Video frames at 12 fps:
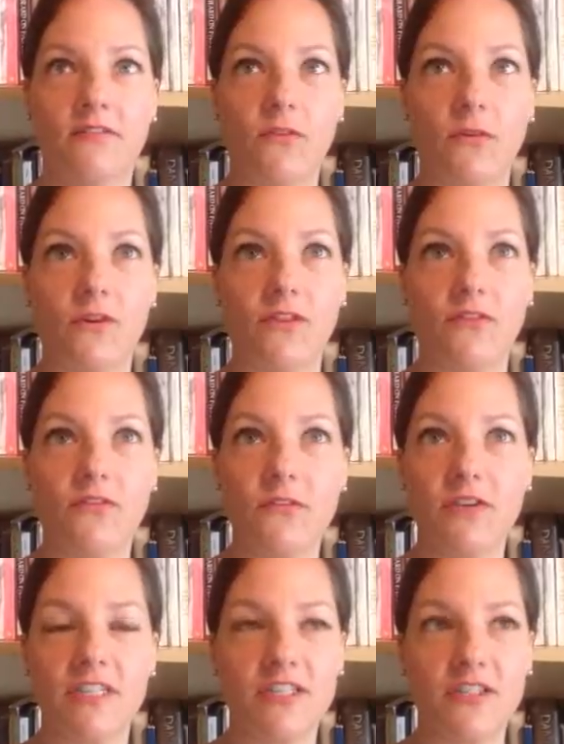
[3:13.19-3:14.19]
for the
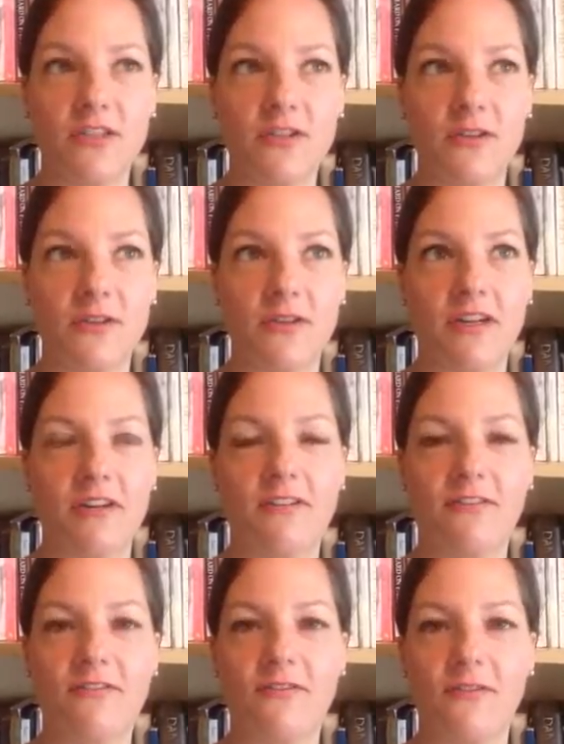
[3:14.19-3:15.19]
fortitude,
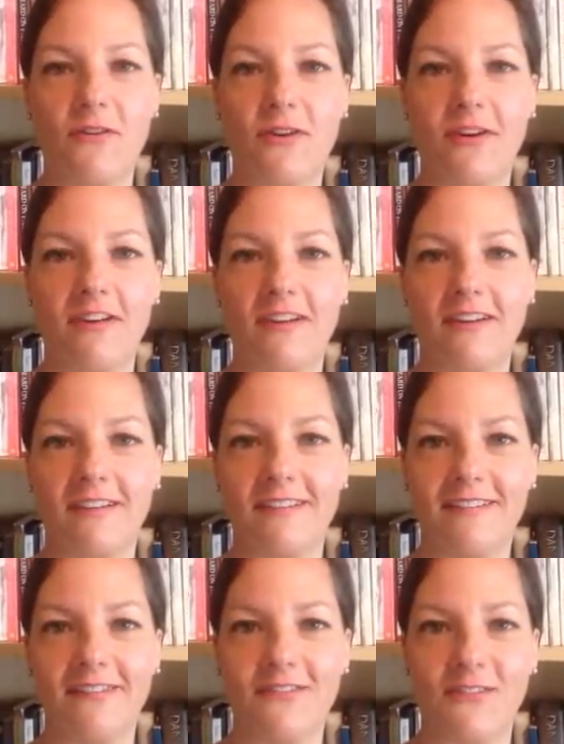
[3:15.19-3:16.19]
for
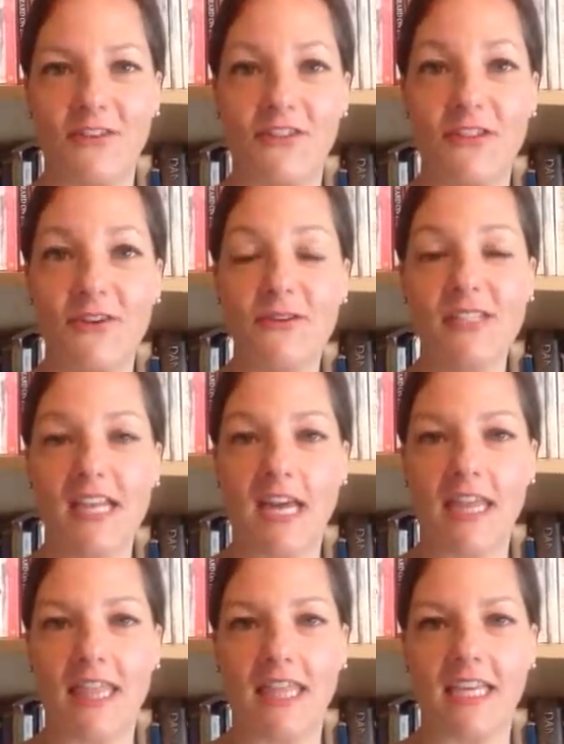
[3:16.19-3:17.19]
those
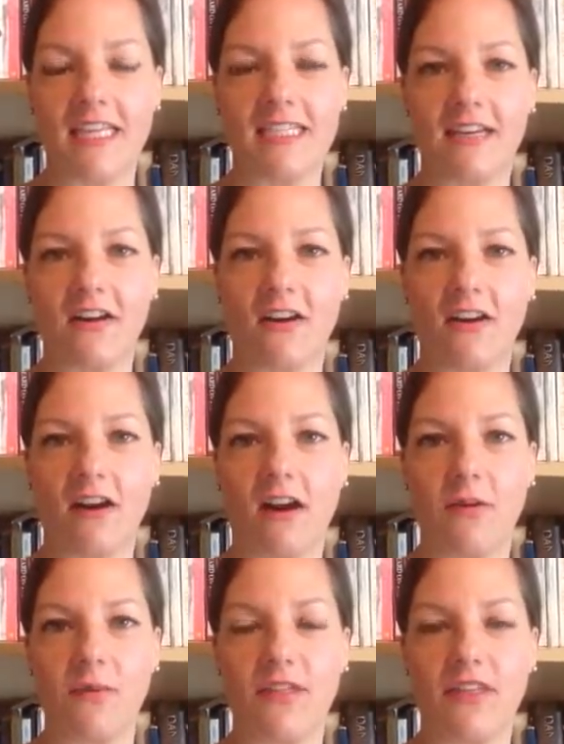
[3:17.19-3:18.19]
kind of things that are
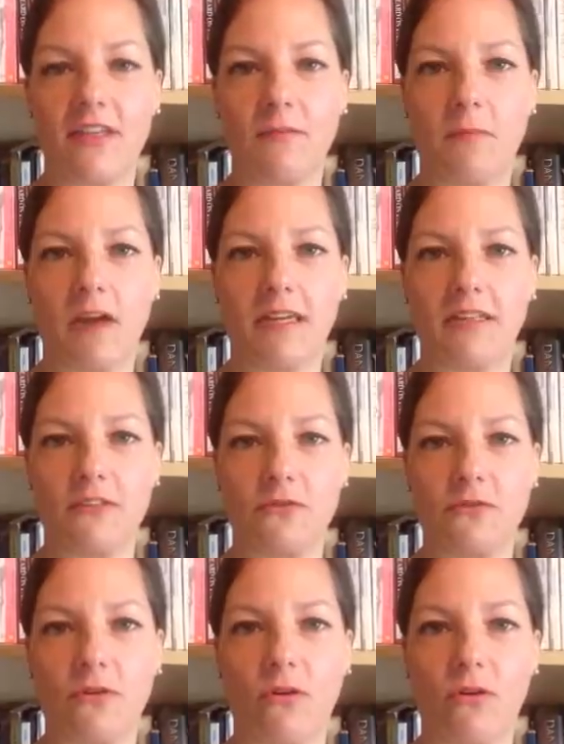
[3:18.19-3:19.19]
within my
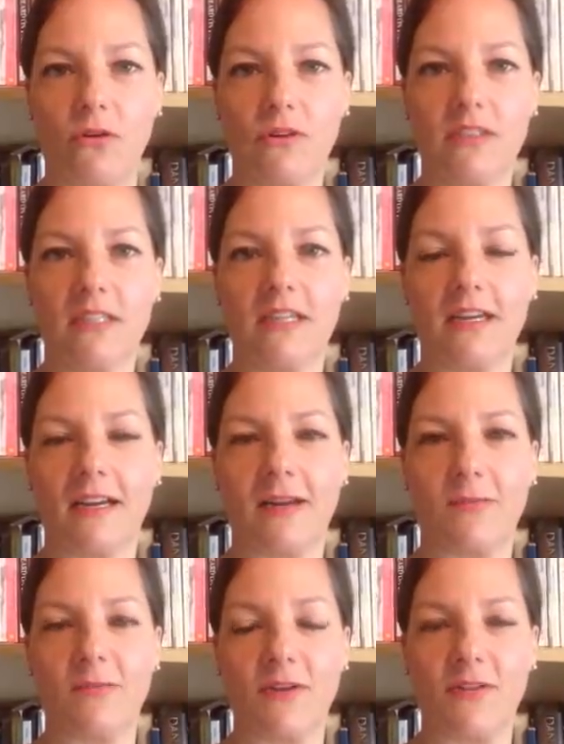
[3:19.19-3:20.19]
control,
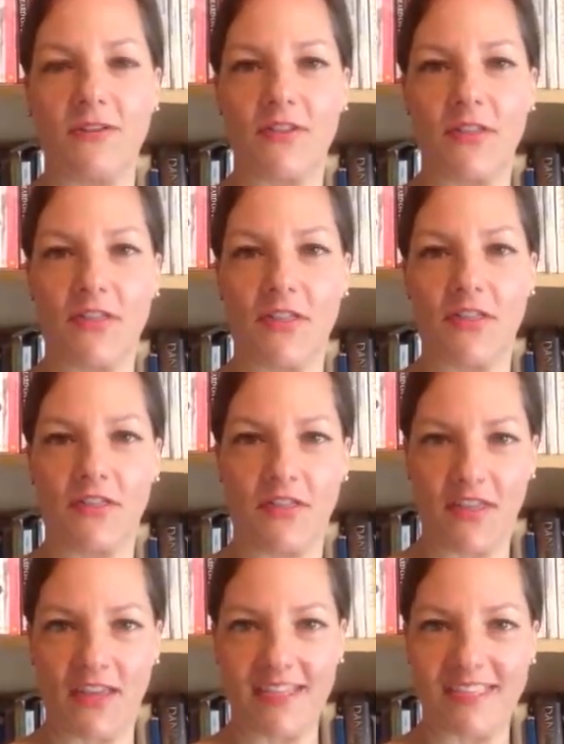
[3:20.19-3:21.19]
rather than the
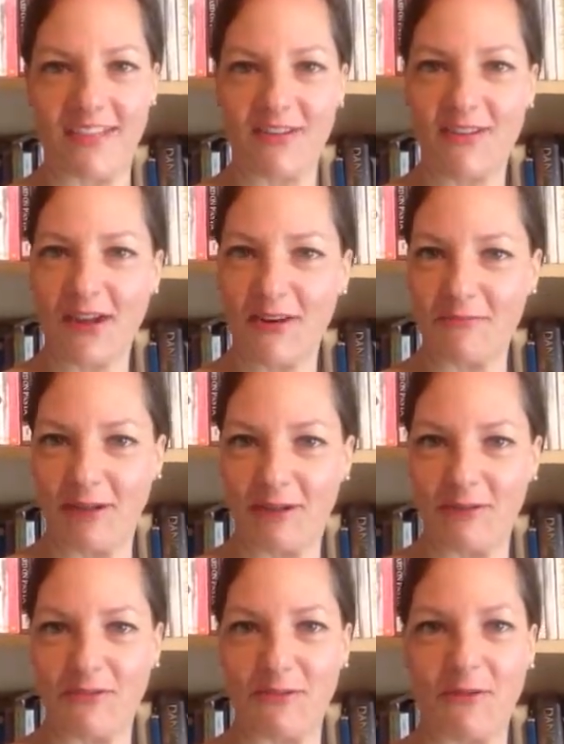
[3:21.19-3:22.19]
things that are not in my
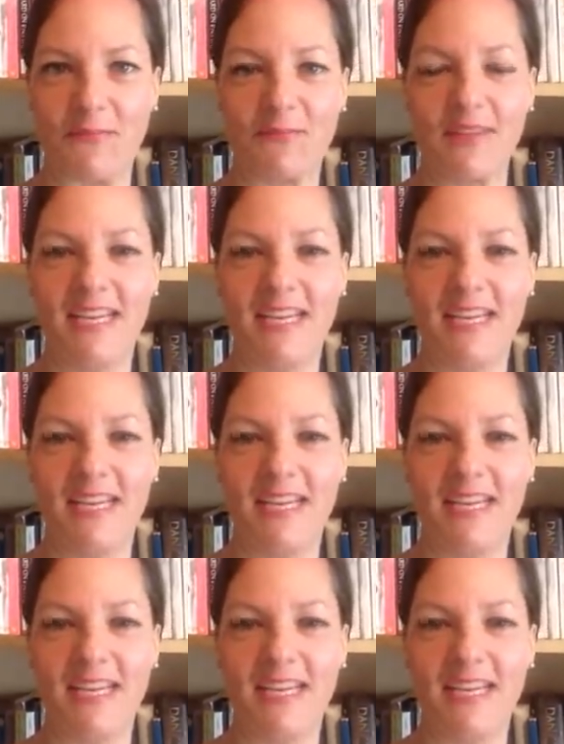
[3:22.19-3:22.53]
control.